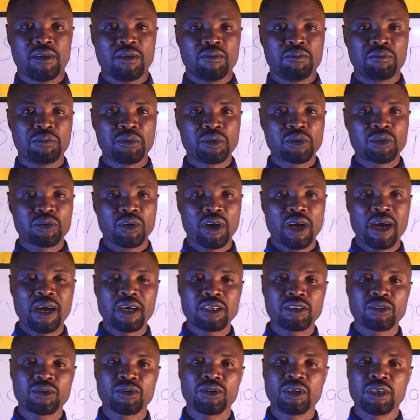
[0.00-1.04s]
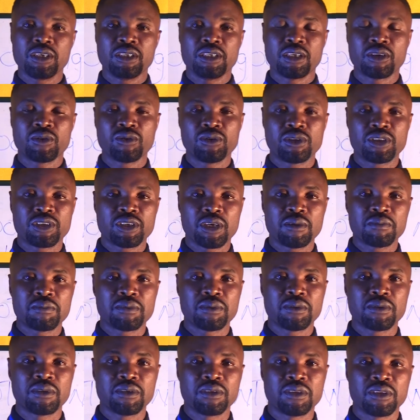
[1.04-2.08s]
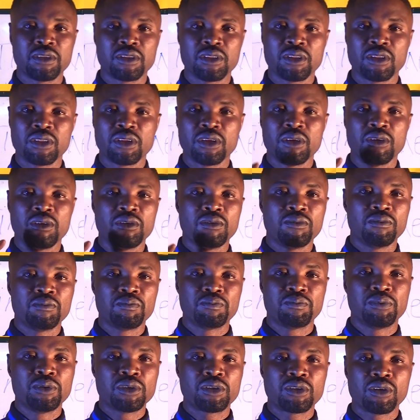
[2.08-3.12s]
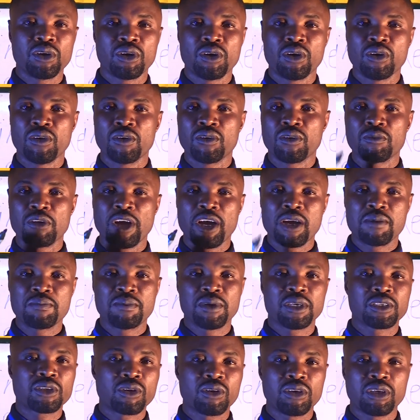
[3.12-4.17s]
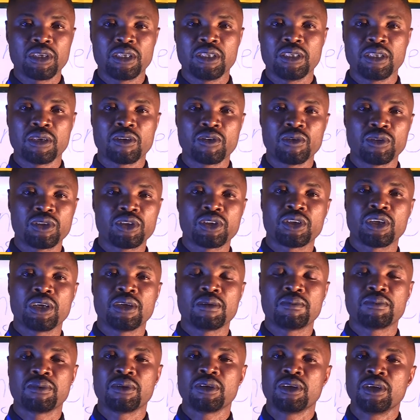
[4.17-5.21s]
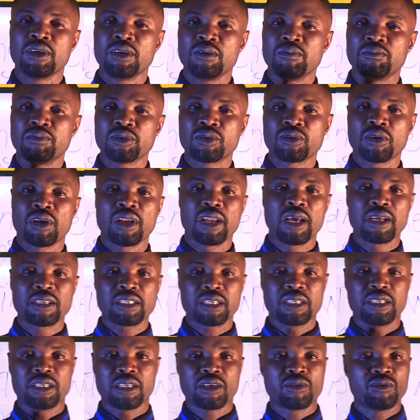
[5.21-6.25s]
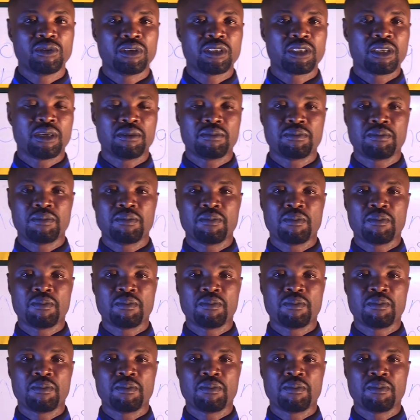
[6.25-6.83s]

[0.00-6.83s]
Put your ISO in a good shape. Put your aperture in a good shape. Put your light in a good shape.